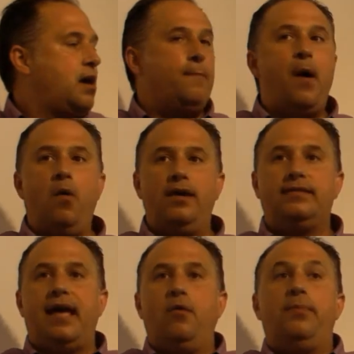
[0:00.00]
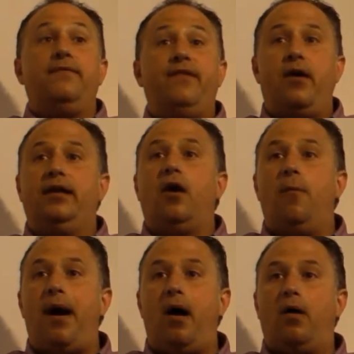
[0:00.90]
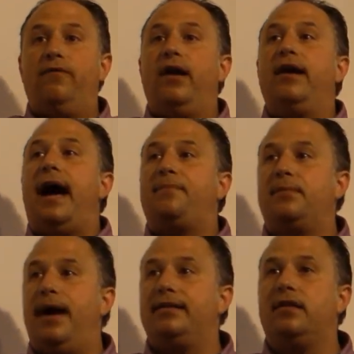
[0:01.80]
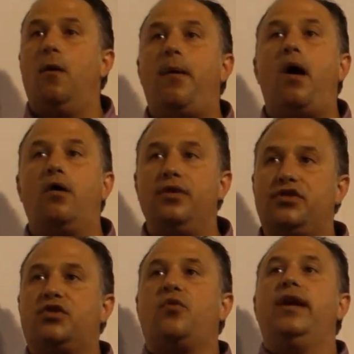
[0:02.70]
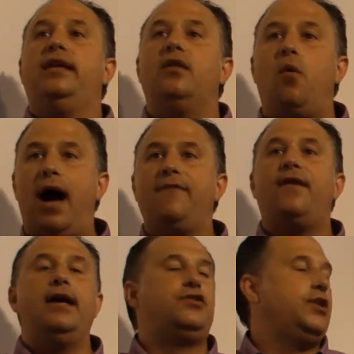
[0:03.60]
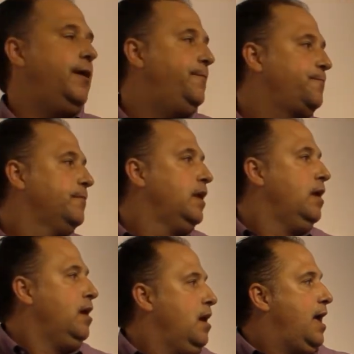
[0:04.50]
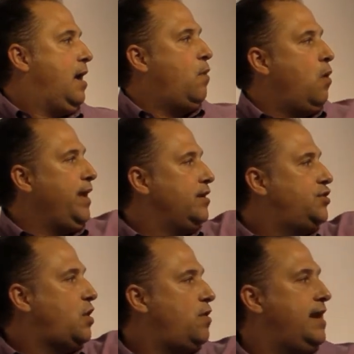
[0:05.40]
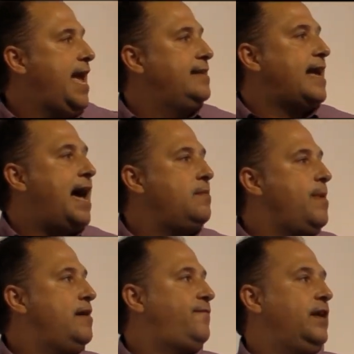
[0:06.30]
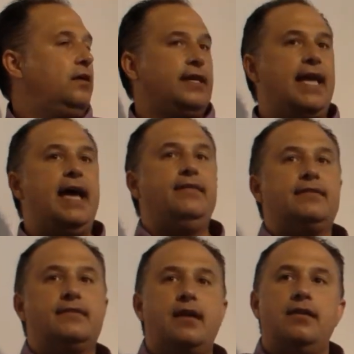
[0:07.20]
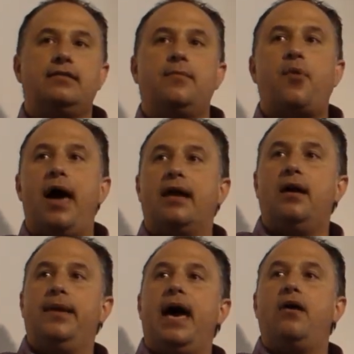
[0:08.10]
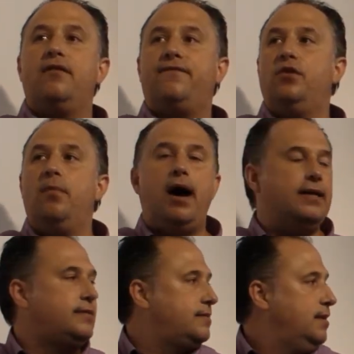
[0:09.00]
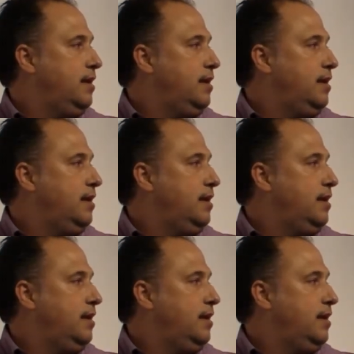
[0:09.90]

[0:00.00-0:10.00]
components that would be very low power, very optimized low power, the screen, the Wi-Fi chip. And what we can show today is on Medfield, again, this is a product coming out in a few months.